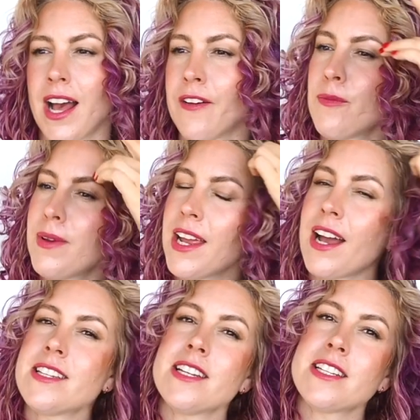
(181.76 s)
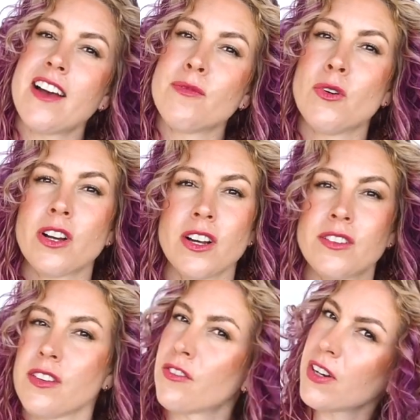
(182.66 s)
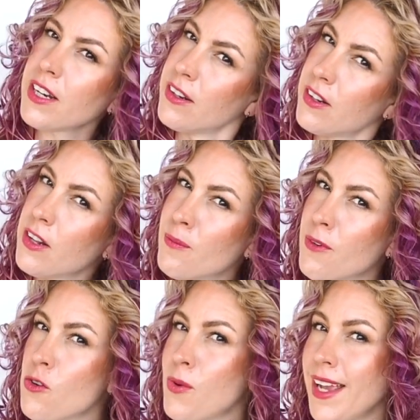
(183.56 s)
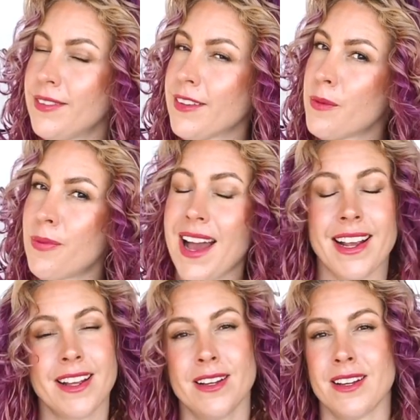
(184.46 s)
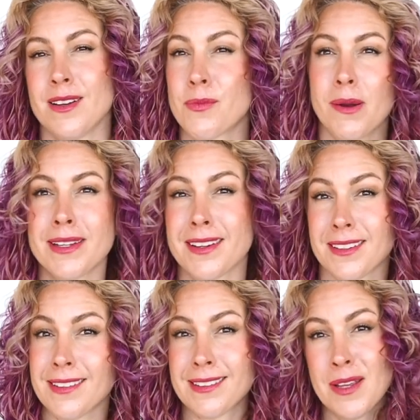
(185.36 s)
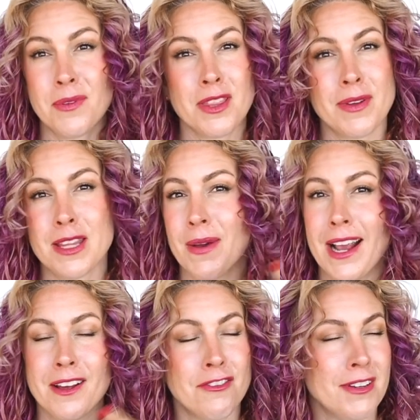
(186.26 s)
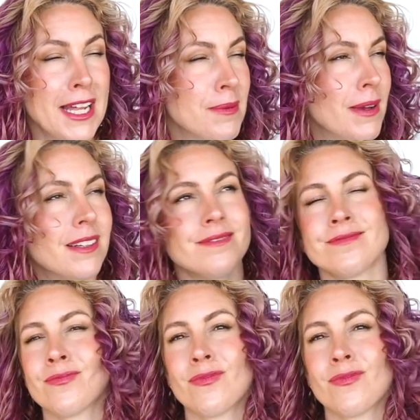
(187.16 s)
For me, I tend to have more curls at the front, more waves at the back, probably because I sleep on them at the back and flatten them out.